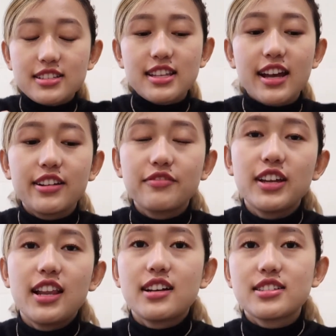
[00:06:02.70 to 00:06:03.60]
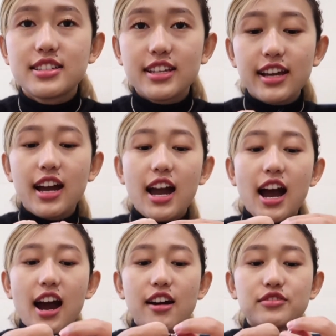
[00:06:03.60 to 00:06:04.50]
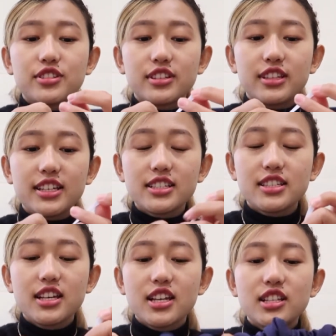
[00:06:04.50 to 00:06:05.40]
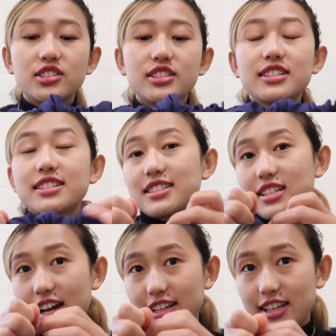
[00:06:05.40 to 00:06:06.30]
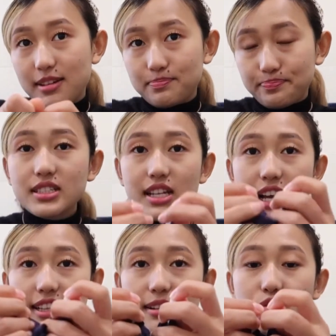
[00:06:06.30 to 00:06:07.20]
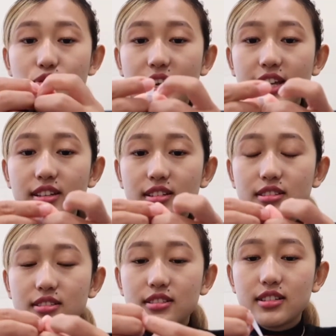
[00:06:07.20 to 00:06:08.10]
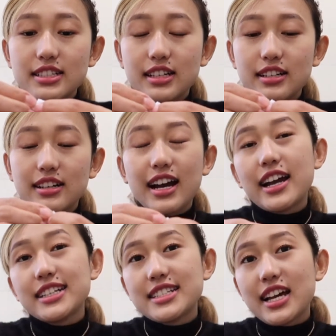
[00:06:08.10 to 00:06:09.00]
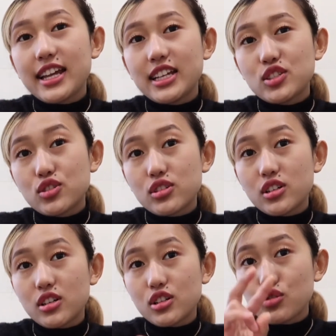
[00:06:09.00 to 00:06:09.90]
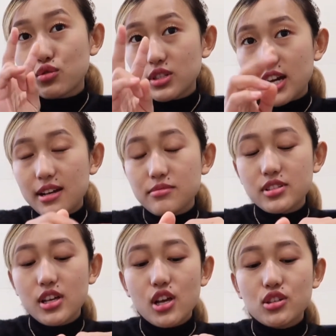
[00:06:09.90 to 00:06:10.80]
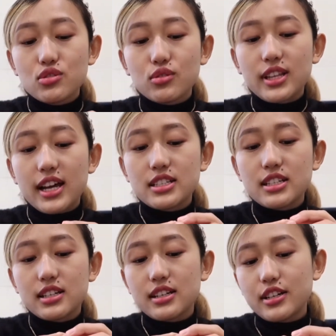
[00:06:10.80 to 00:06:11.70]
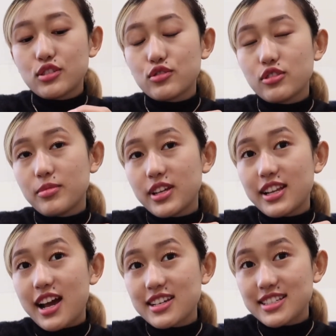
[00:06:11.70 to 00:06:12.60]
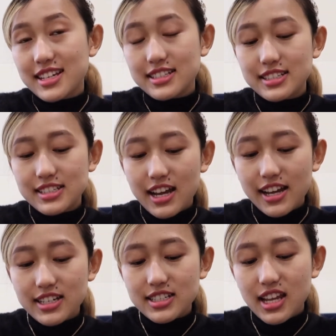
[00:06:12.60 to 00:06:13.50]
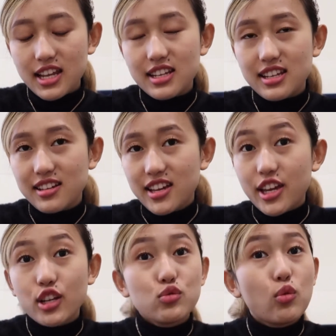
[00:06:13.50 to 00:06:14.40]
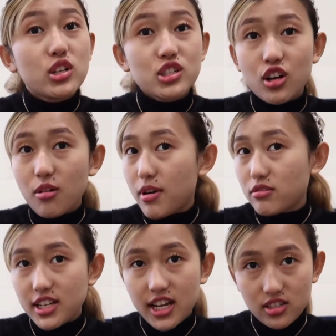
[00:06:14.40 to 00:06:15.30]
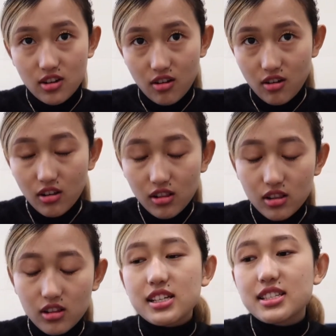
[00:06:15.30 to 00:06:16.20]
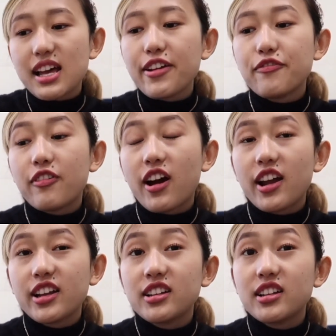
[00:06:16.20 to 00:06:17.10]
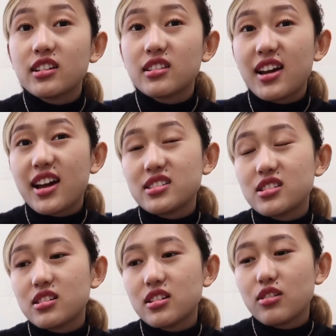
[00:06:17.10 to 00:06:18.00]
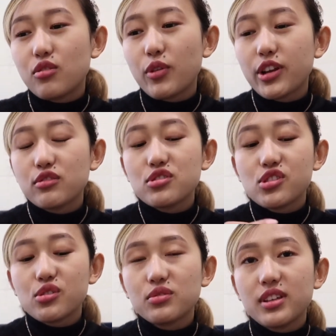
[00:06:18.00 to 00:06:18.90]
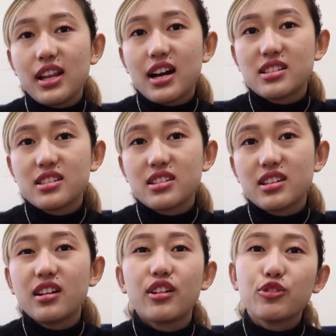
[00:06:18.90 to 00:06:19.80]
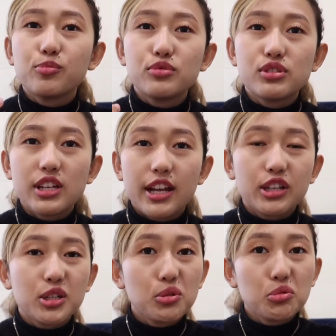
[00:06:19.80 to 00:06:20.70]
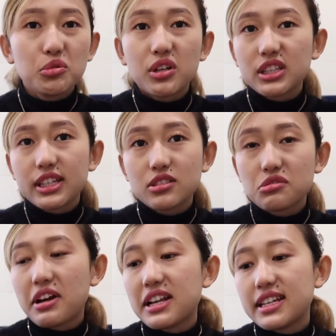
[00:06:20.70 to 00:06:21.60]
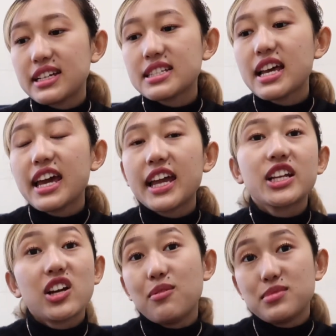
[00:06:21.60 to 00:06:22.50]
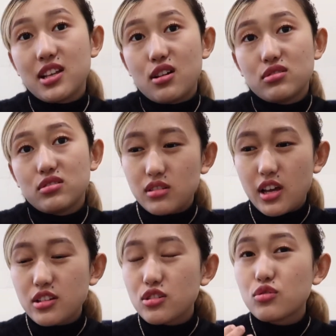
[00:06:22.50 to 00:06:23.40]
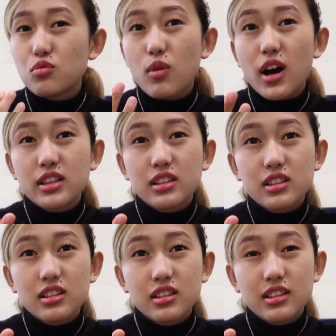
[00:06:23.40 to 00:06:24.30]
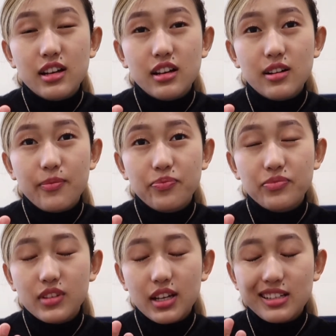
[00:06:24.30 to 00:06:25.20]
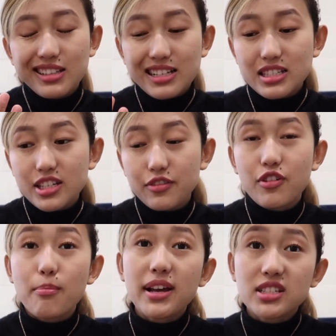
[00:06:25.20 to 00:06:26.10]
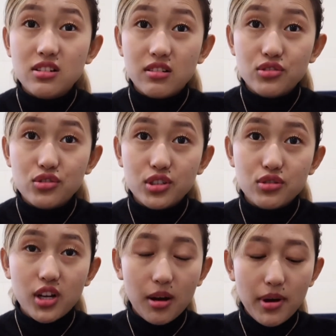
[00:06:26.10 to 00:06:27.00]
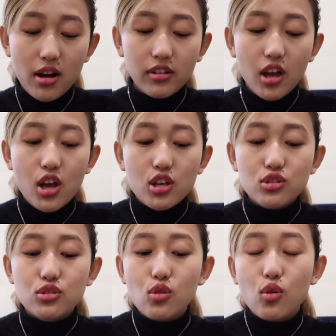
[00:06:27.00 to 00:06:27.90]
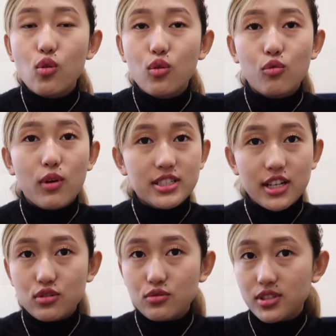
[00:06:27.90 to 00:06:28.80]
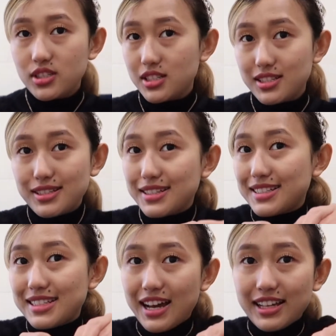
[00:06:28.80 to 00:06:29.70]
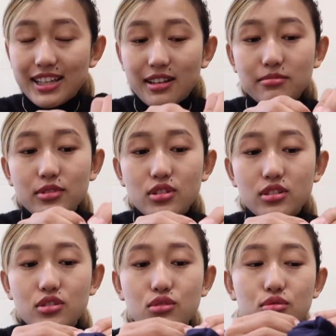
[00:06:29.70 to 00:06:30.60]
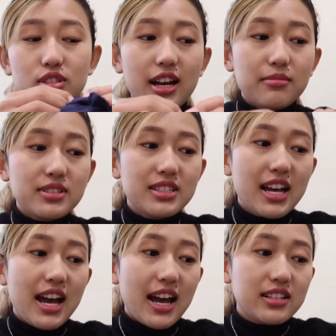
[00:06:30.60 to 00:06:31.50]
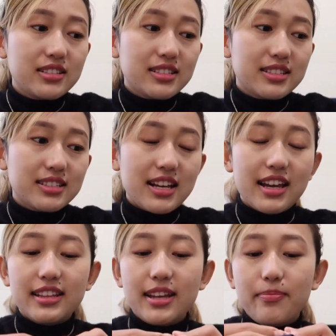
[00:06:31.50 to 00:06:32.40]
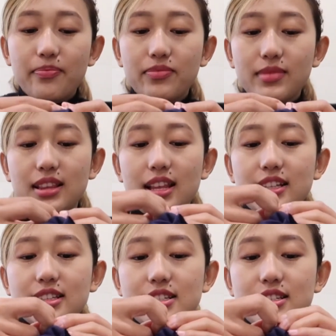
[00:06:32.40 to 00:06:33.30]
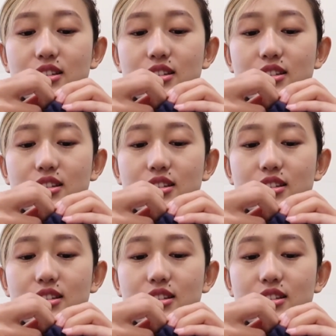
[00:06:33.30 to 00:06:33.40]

side of the elastic. After this, just tie them together. I tie it 2 times so that it will be nice and tight, and it won't come out at all, because I find that when you sew the elastic or you put any glue or things to attach, it comes out. I don't want the elastic from my scrunchie to come out, so what I do is just tie them 2 times. I just tie them like this,